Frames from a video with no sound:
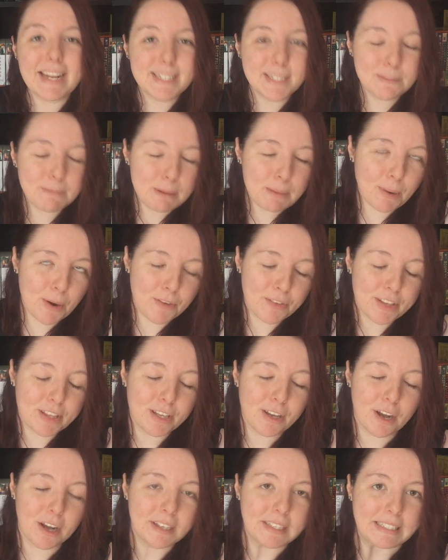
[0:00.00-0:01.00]
And to be
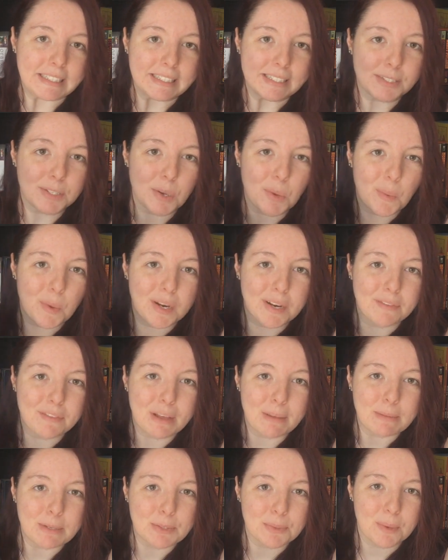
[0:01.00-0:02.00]
perfectly honest, one of
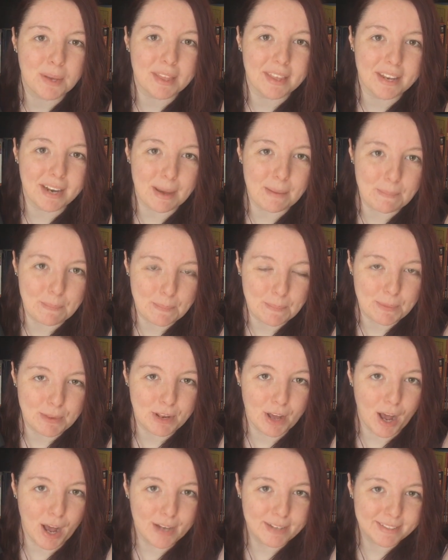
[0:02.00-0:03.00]
them is one that I'm
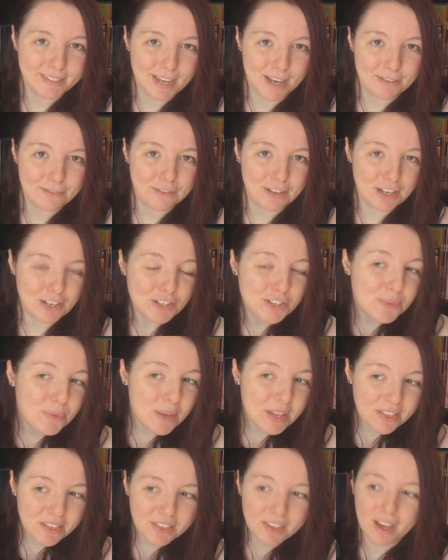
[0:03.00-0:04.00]
not yet finished
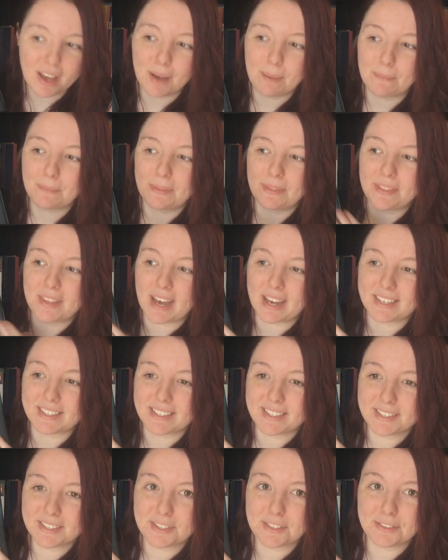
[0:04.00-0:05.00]
with. Um, that
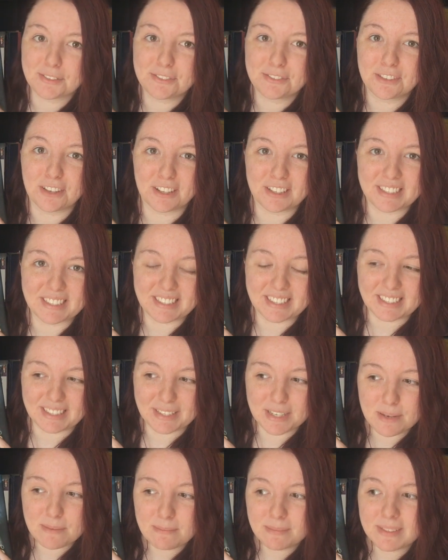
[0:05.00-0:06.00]
is Falling
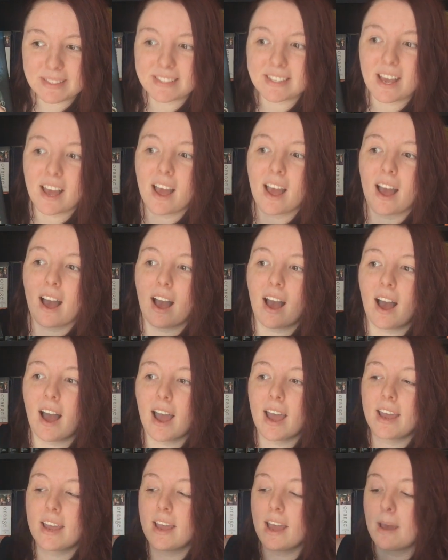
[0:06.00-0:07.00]
Kingdoms.
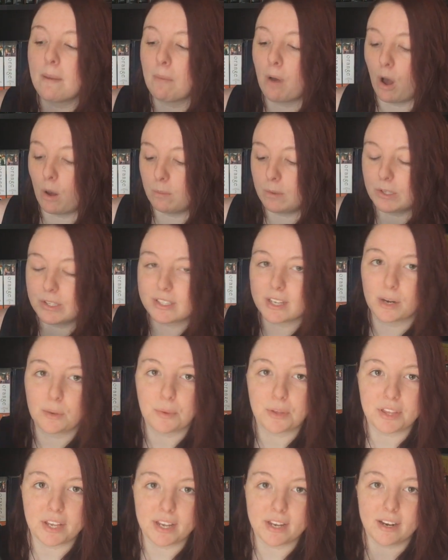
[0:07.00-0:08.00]
I am almost
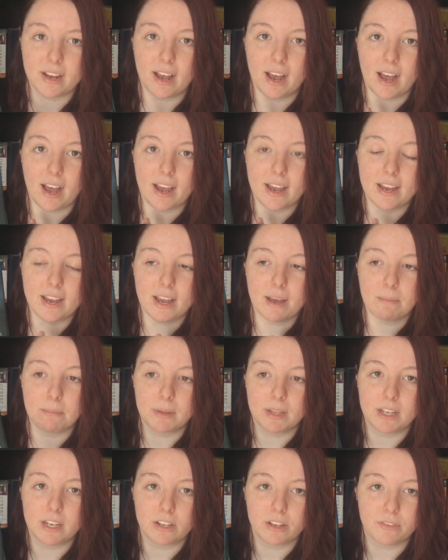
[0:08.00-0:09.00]
done with it. I am
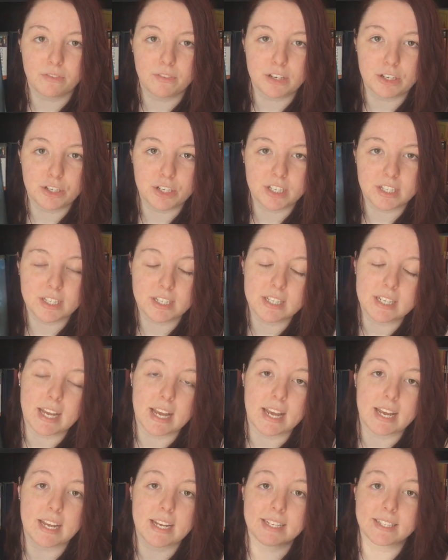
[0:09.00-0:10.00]
planning on finishing it
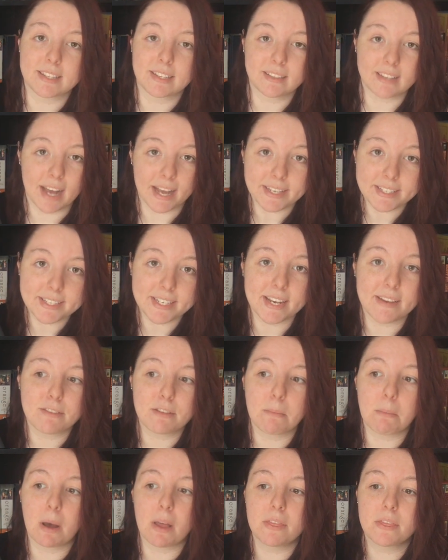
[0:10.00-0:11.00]
today. It is the last day
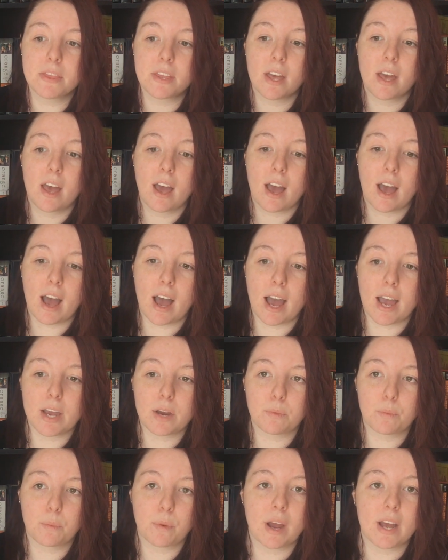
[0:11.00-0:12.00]
of the month.
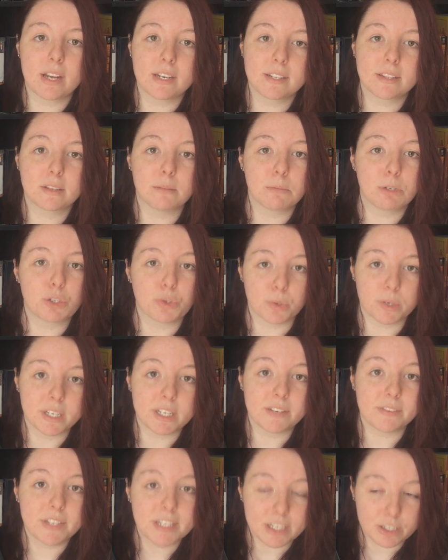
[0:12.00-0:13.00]
I read the
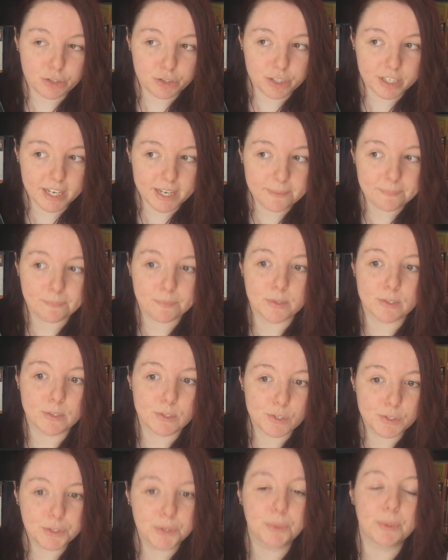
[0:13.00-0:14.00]
majority of it yesterday,
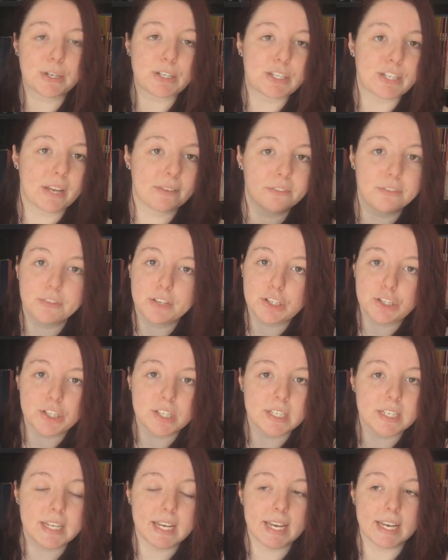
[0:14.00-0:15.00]
so I just have to finish
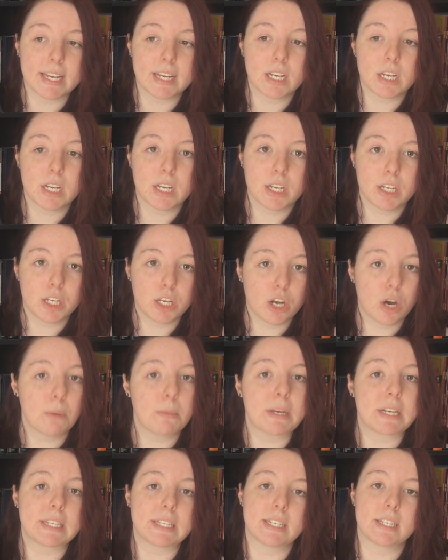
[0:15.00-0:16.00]
it today. No
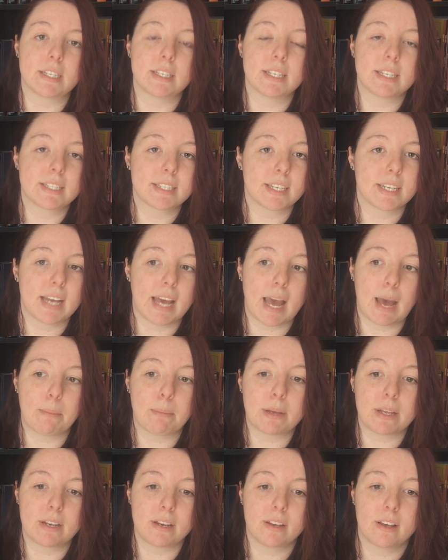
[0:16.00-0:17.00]
big deal. It's gonna
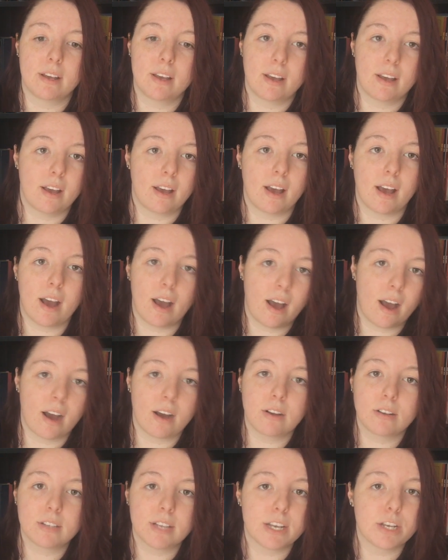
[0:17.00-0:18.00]
happen.
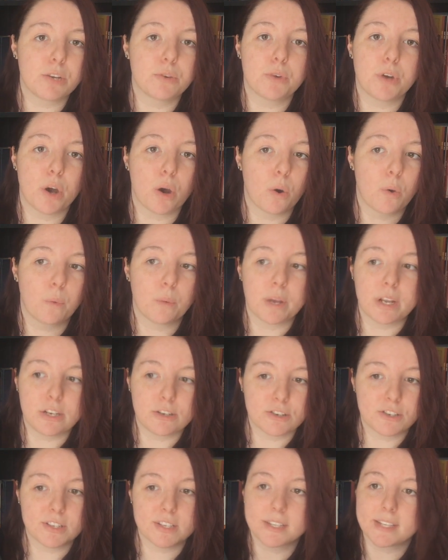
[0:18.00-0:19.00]
I'll let you know
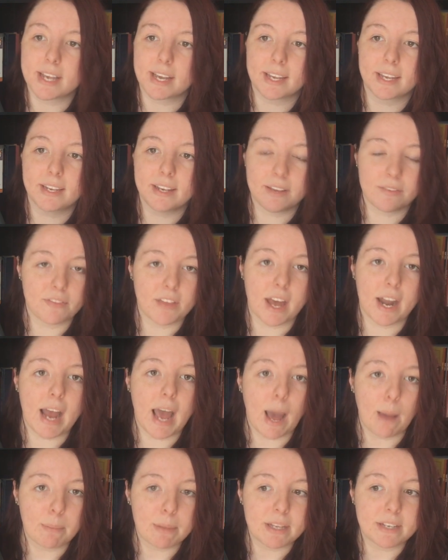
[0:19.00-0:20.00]
in just a second if that
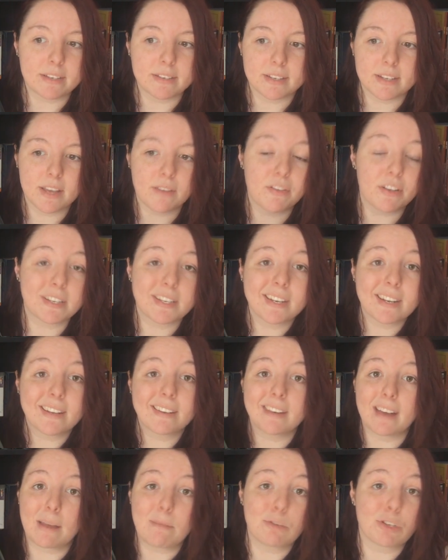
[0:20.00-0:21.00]
happened. If it
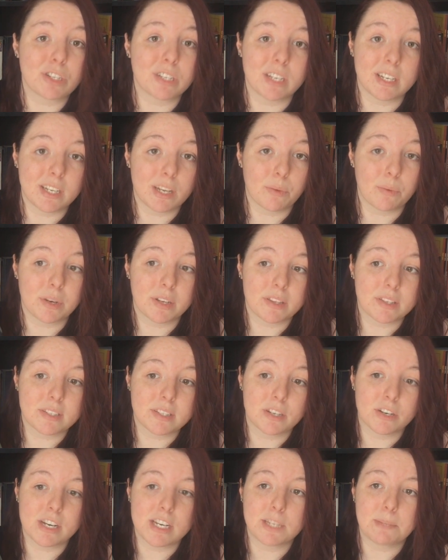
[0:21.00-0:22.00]
didn't, I'm just gonna get rid of the
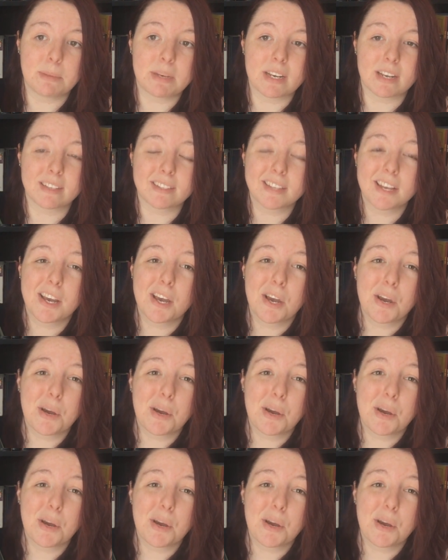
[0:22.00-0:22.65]
series because